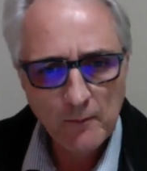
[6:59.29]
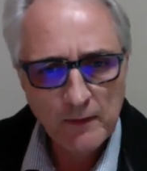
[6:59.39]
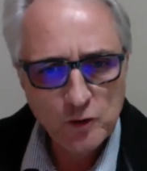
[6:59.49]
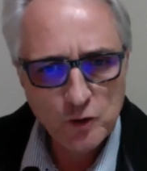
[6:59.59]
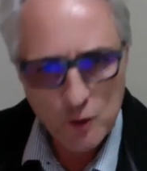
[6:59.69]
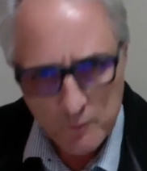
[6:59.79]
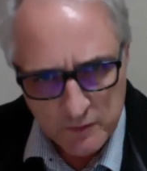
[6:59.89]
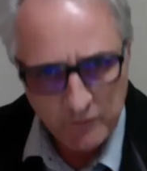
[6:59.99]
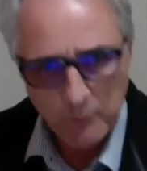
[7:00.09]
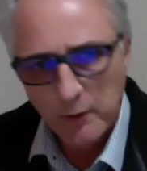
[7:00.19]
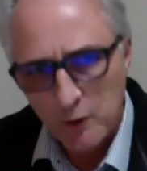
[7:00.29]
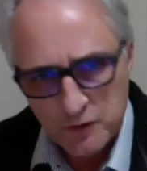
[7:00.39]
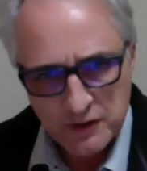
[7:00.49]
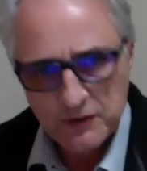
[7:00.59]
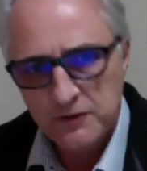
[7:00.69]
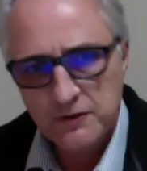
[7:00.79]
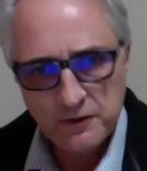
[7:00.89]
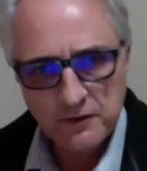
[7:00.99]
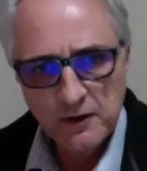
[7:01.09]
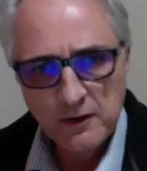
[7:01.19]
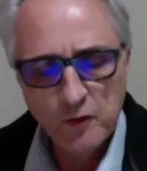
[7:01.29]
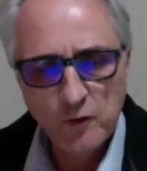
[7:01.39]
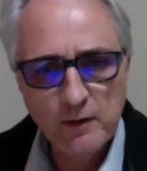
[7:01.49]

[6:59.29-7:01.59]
in terms of the processes that have